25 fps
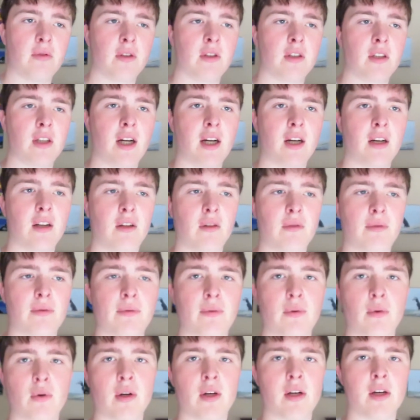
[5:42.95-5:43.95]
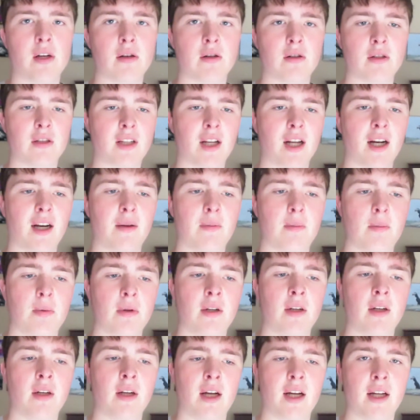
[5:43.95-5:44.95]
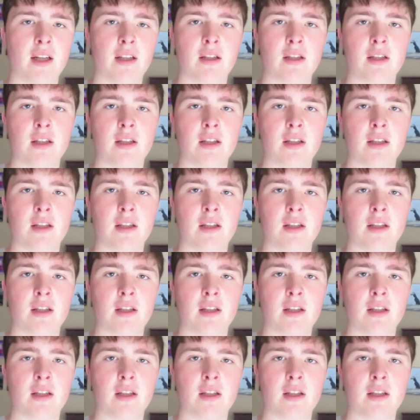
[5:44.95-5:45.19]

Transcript: which out of the four years that I've been at